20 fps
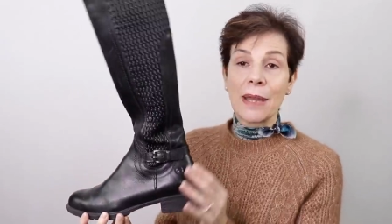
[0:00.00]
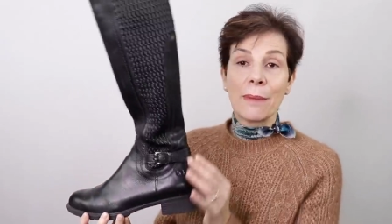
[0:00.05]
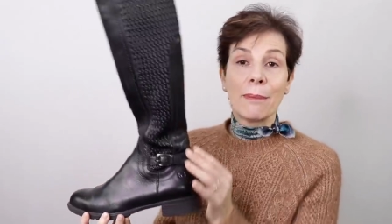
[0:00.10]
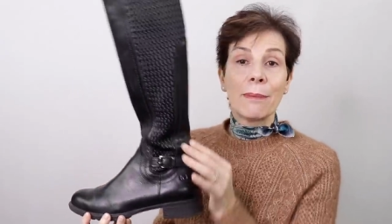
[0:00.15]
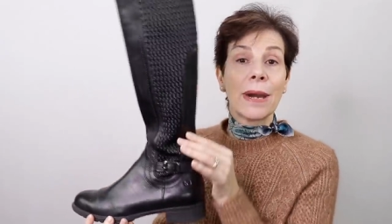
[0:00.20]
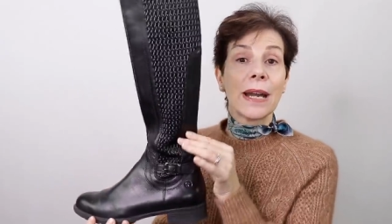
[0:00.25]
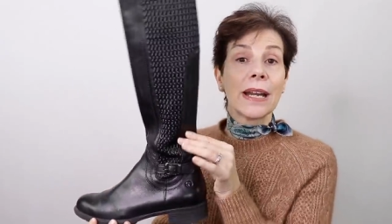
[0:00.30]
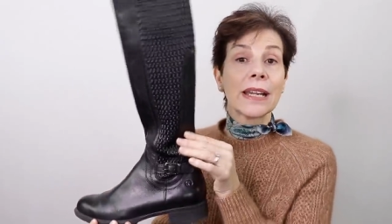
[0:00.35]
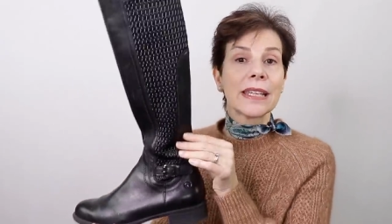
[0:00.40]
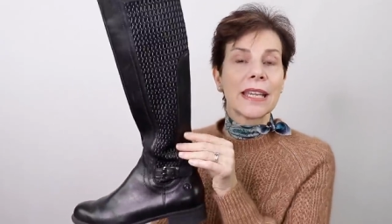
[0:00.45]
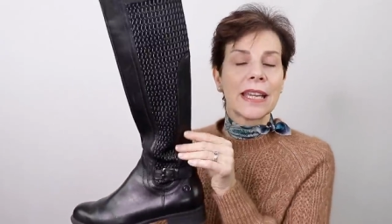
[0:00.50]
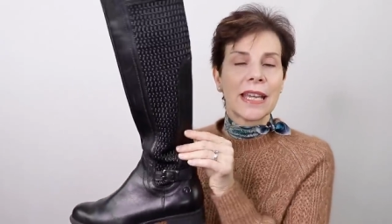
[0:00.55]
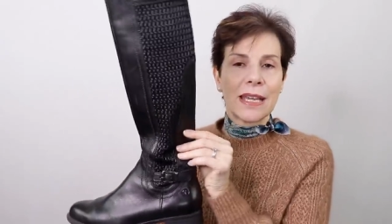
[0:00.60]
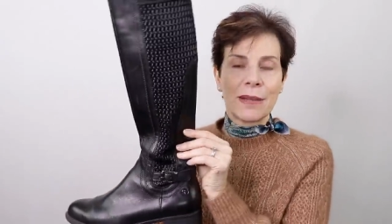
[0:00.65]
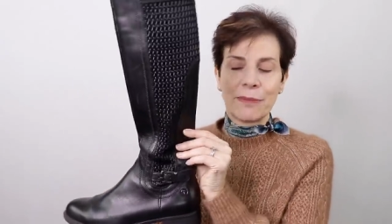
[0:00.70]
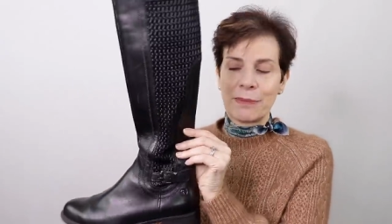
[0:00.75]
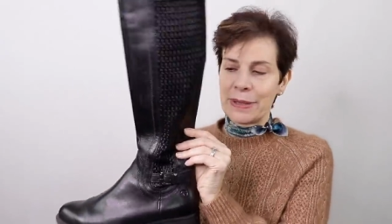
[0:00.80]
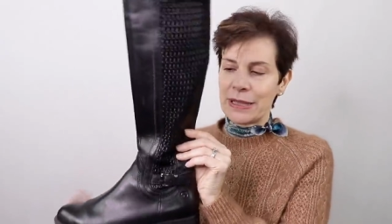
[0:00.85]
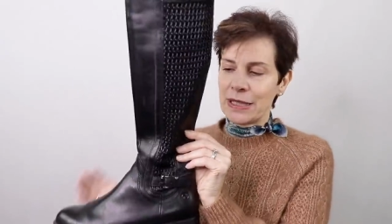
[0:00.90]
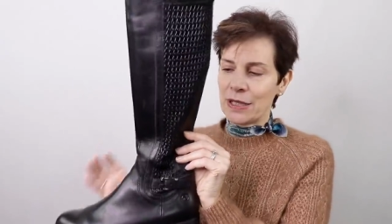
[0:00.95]
my
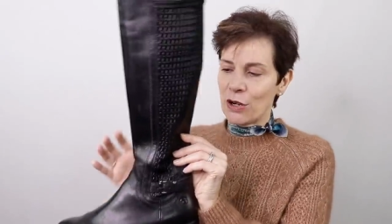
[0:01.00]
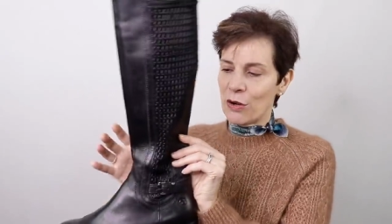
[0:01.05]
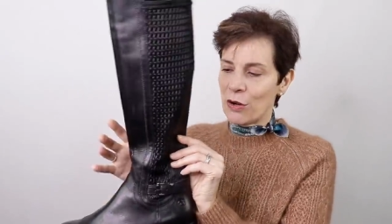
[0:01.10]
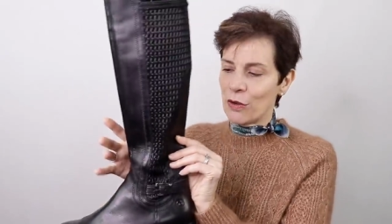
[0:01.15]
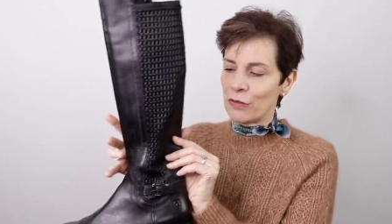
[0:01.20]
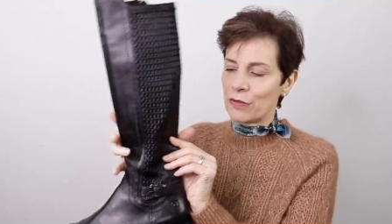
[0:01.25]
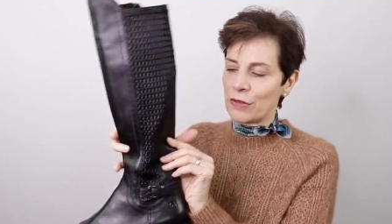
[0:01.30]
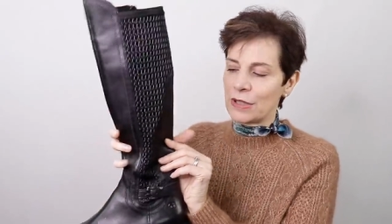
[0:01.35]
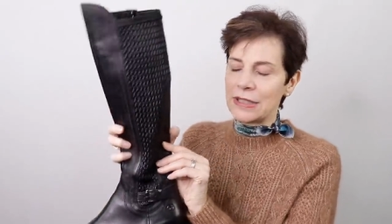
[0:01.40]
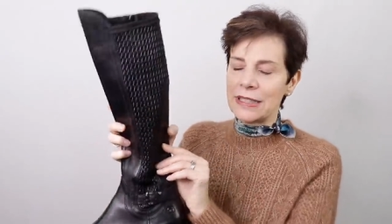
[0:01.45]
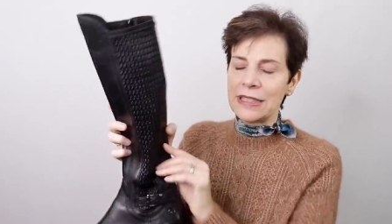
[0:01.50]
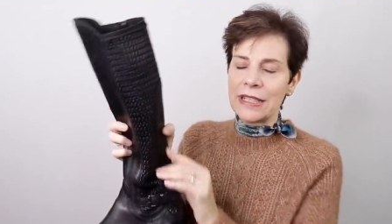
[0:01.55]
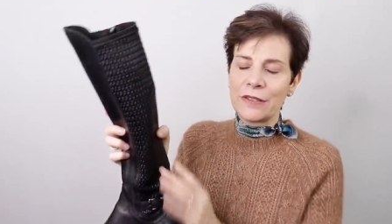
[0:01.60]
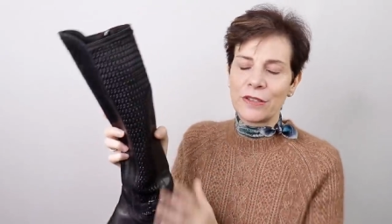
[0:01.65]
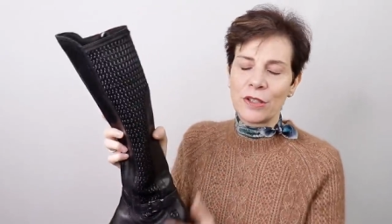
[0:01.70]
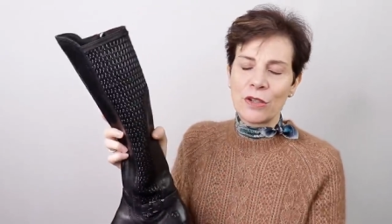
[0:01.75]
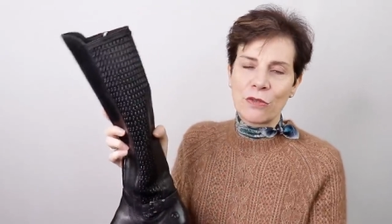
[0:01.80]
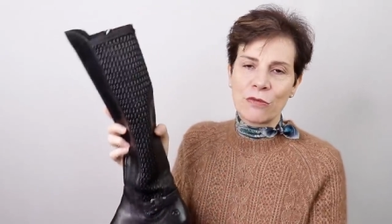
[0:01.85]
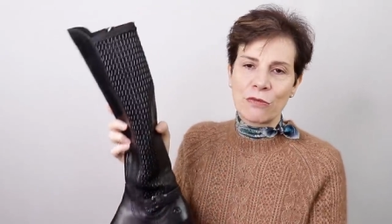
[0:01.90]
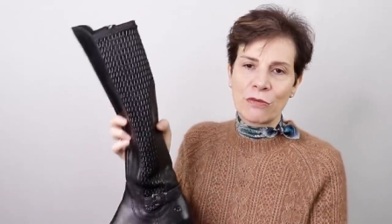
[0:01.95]
pair of
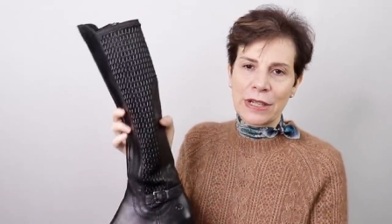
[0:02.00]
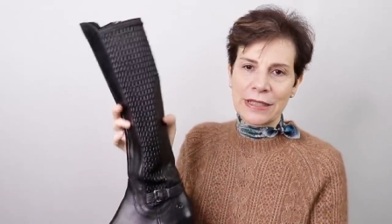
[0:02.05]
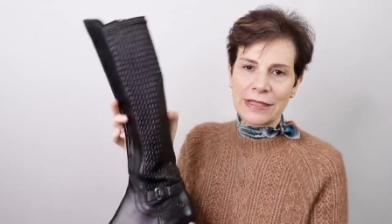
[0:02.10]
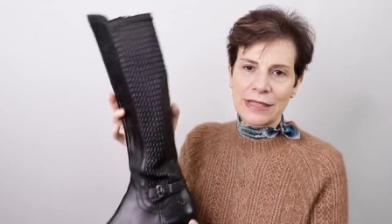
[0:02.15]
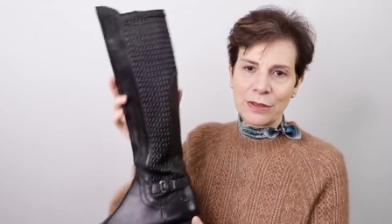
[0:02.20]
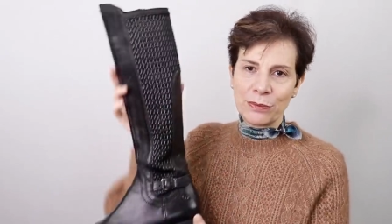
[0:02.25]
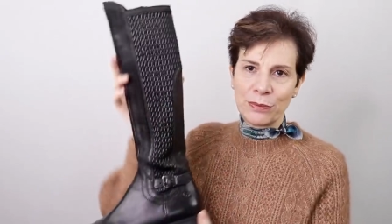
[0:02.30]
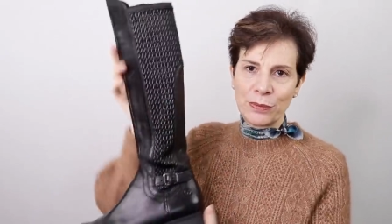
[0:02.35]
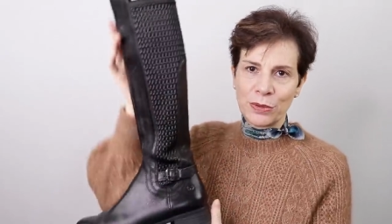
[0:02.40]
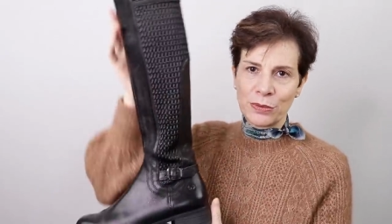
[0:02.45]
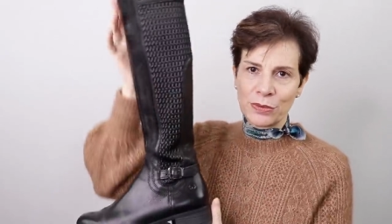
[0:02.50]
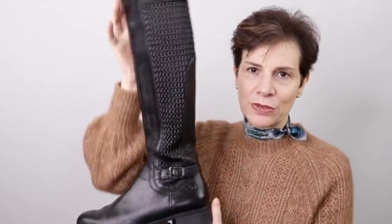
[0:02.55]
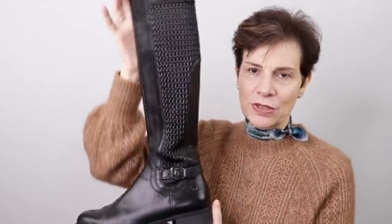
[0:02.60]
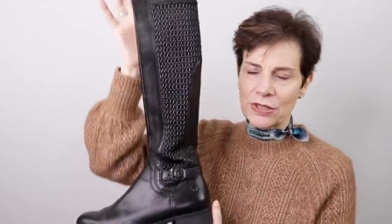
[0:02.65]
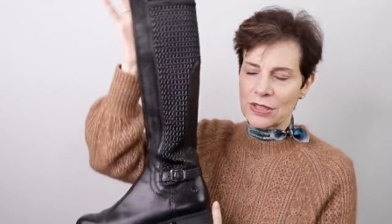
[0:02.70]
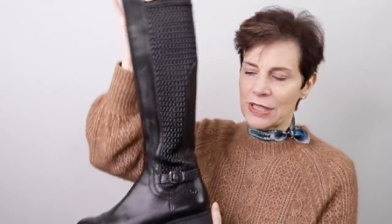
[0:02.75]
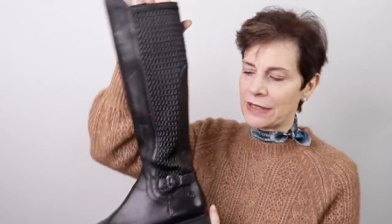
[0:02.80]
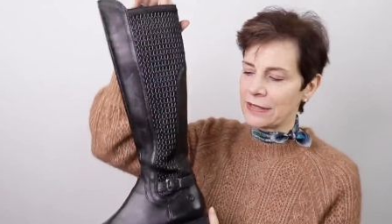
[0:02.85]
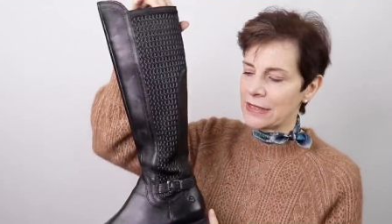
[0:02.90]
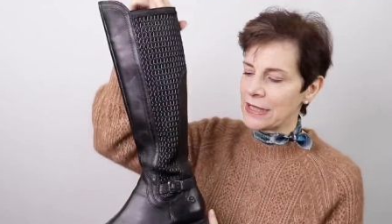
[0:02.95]
leather riding
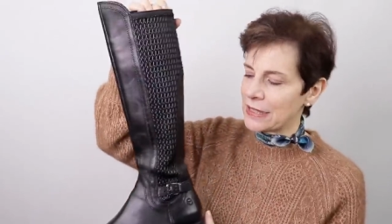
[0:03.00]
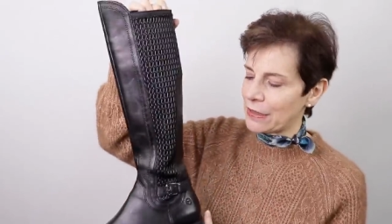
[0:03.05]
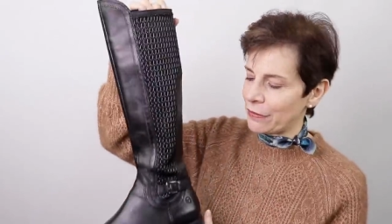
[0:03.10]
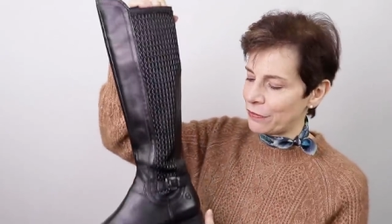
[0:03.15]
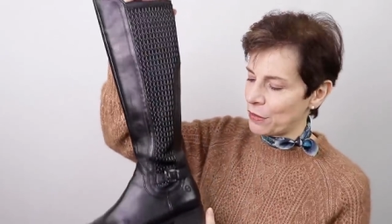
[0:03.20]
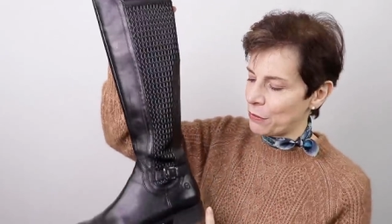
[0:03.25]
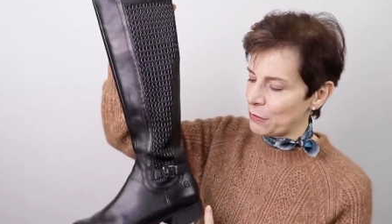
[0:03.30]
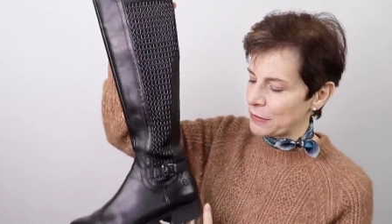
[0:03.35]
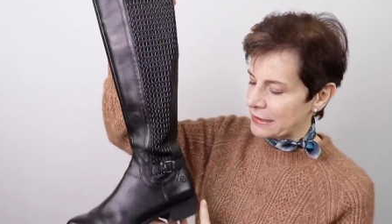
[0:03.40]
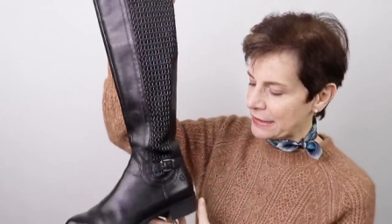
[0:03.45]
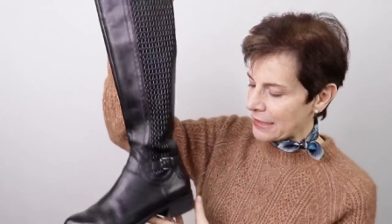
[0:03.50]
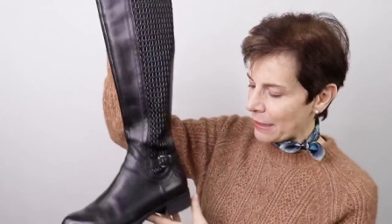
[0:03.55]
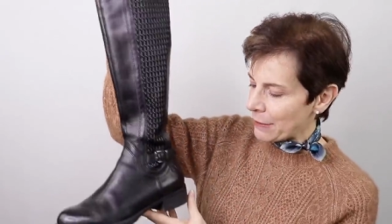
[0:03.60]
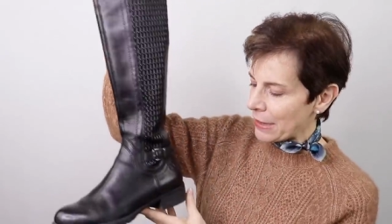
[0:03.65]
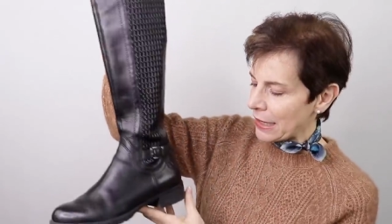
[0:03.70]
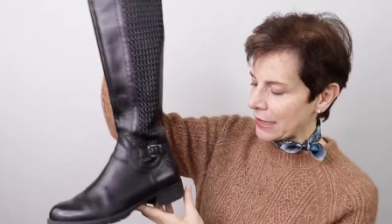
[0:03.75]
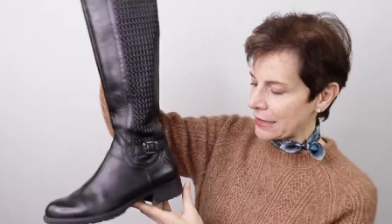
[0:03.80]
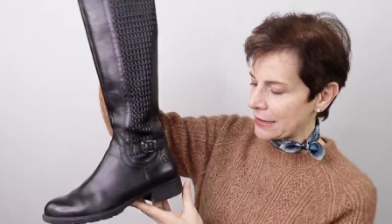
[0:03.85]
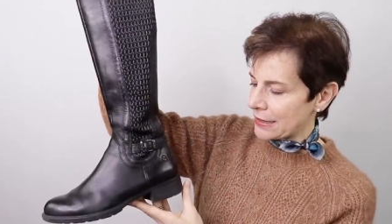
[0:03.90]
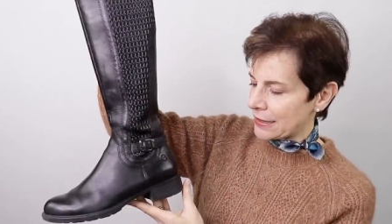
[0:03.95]
boots, and these are from
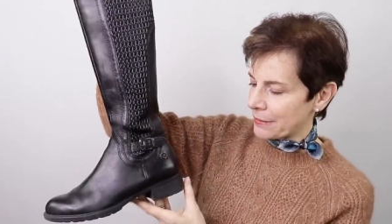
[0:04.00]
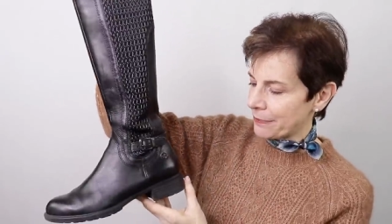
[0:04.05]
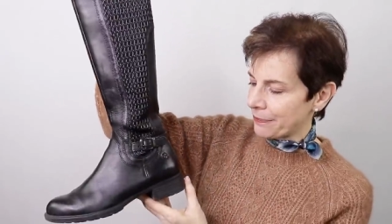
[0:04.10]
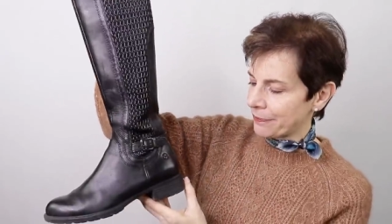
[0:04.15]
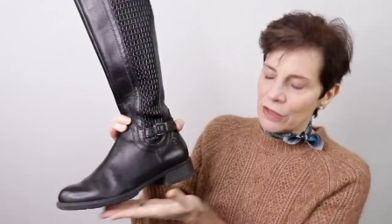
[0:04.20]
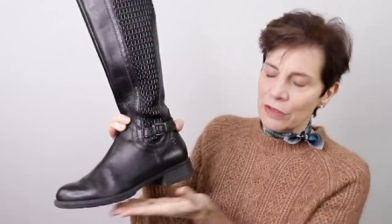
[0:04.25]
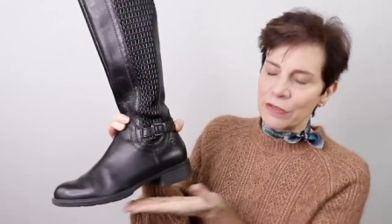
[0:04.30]
Tamaris.